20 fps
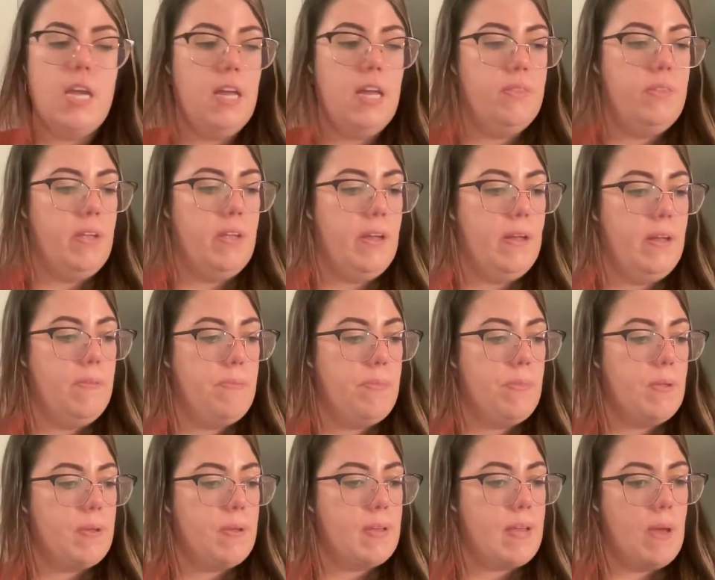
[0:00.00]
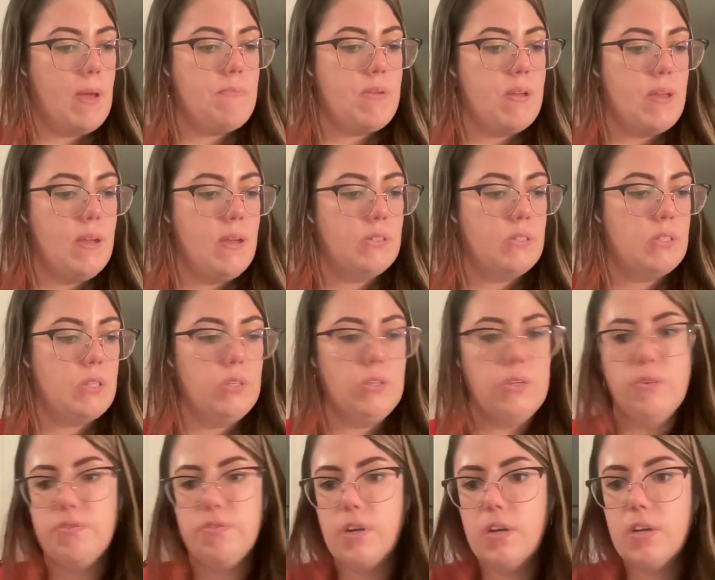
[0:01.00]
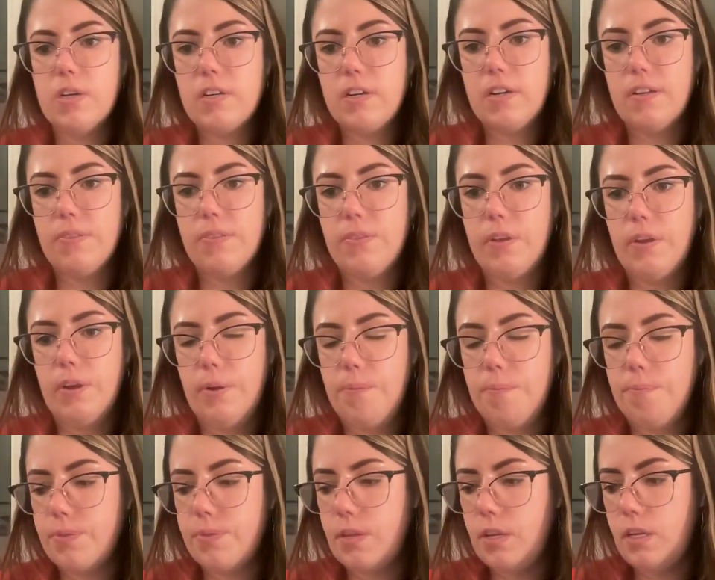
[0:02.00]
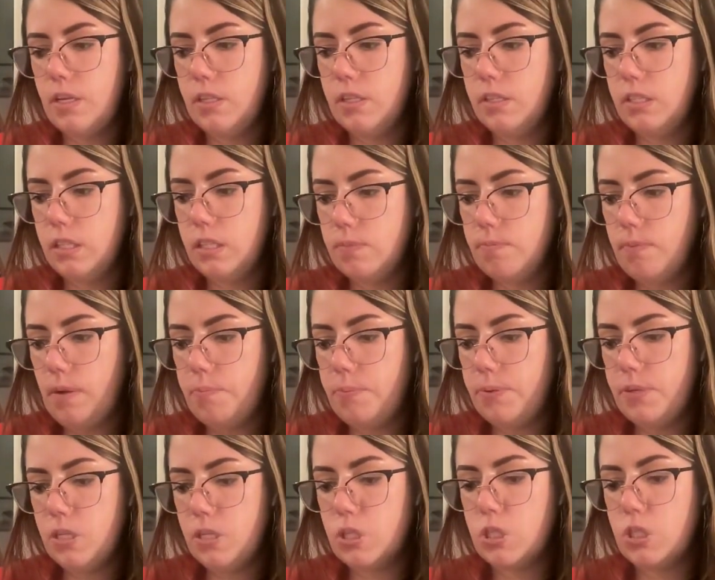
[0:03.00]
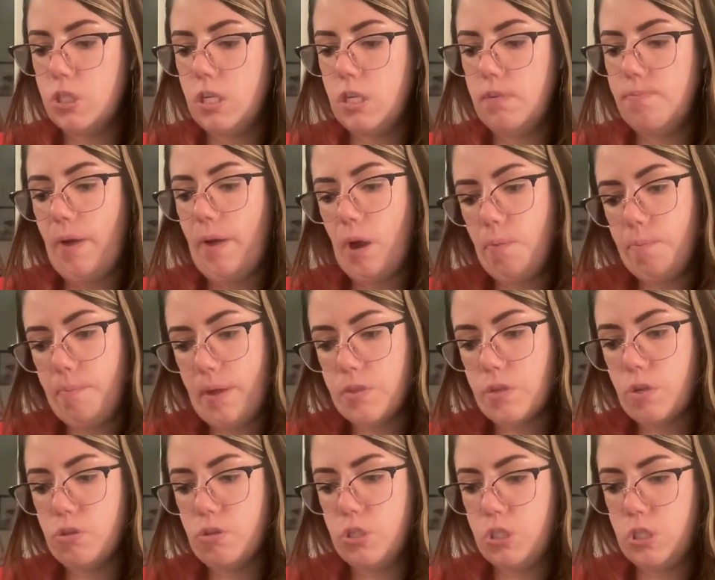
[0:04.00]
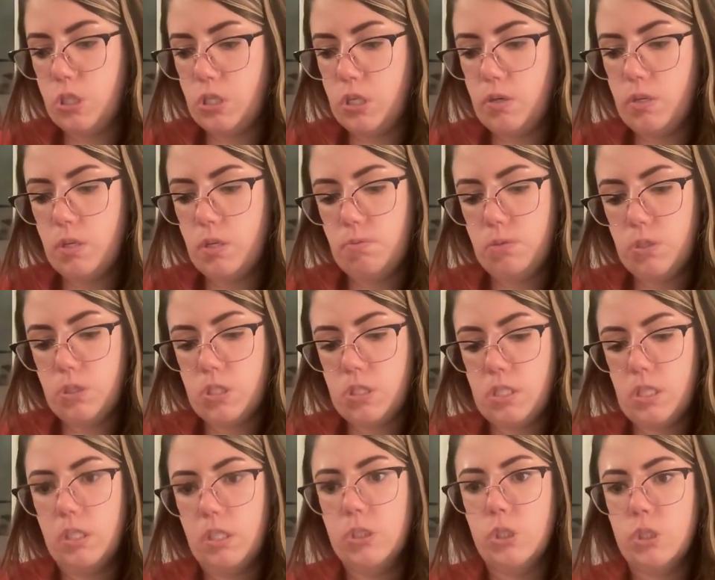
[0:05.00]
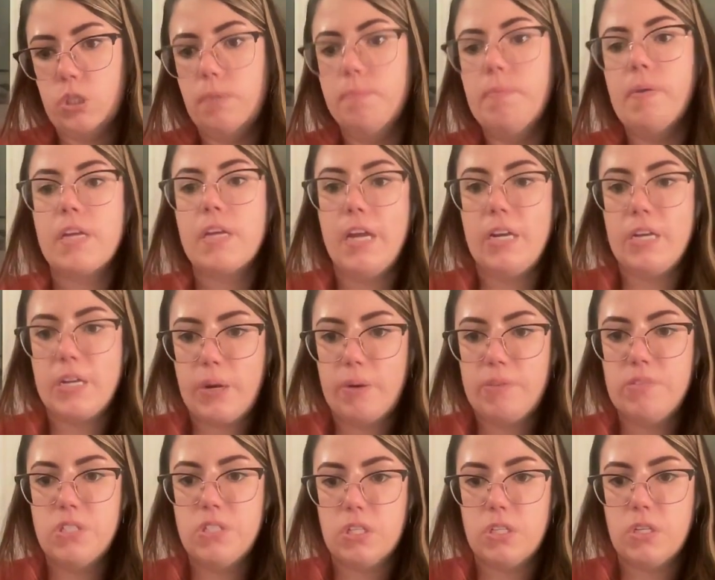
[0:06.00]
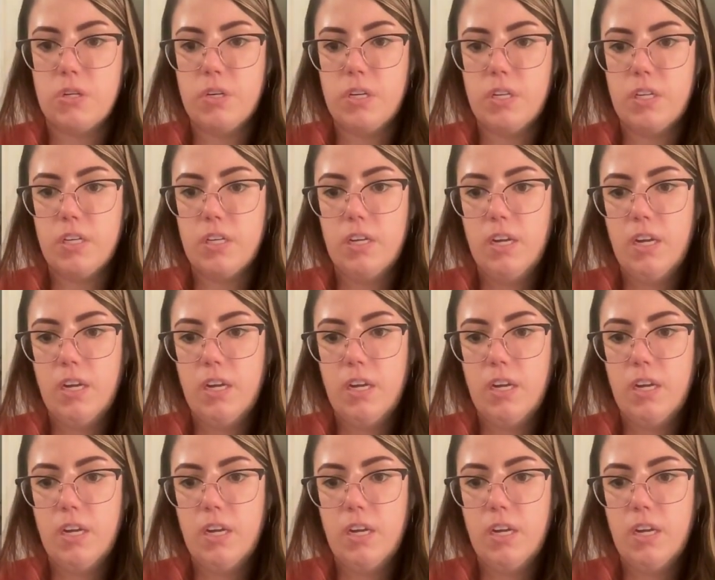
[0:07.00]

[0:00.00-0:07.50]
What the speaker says: And then came here to UVic and did my PhD in biomedical engineering, which is under the mechanical engineering